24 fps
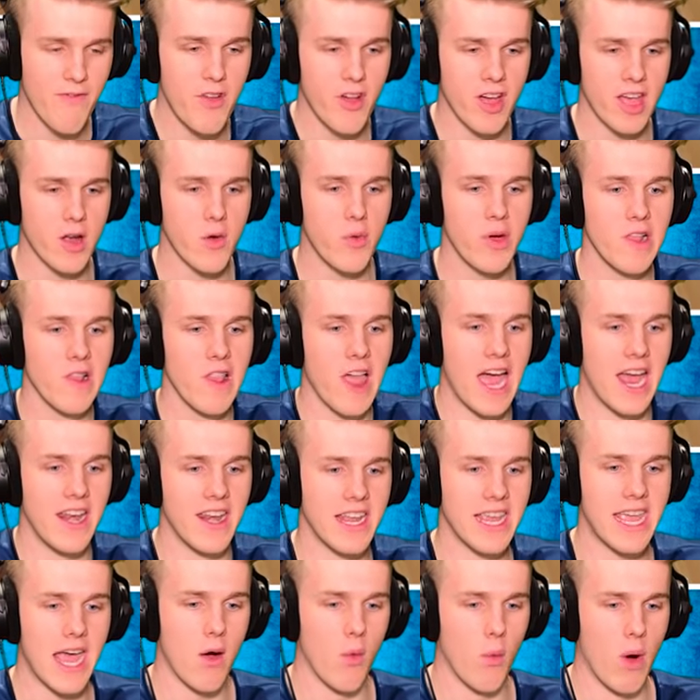feel oh. like we land
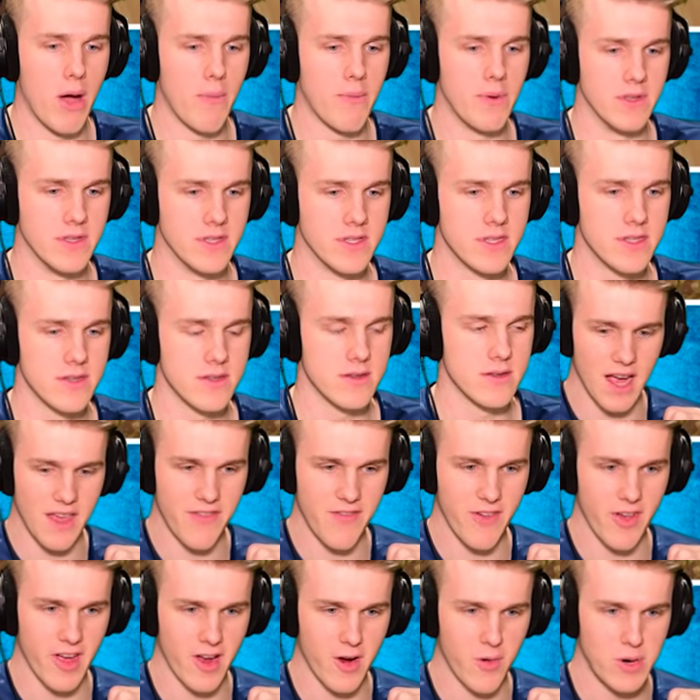and get weapons. Oh. I
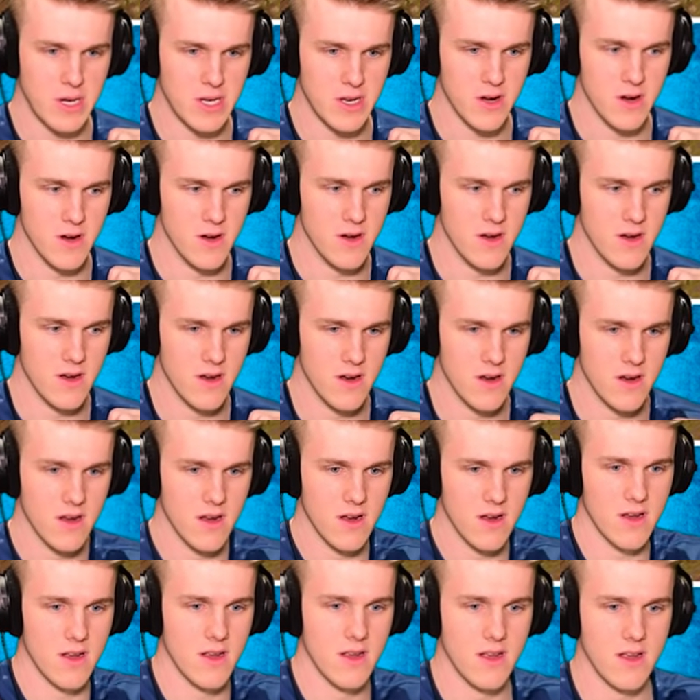feel like you we do. popcorn
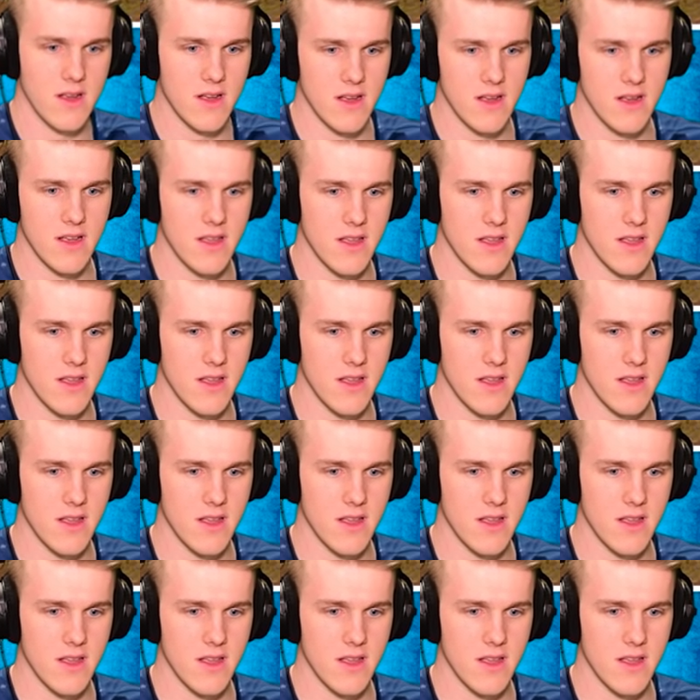ready? You got your pop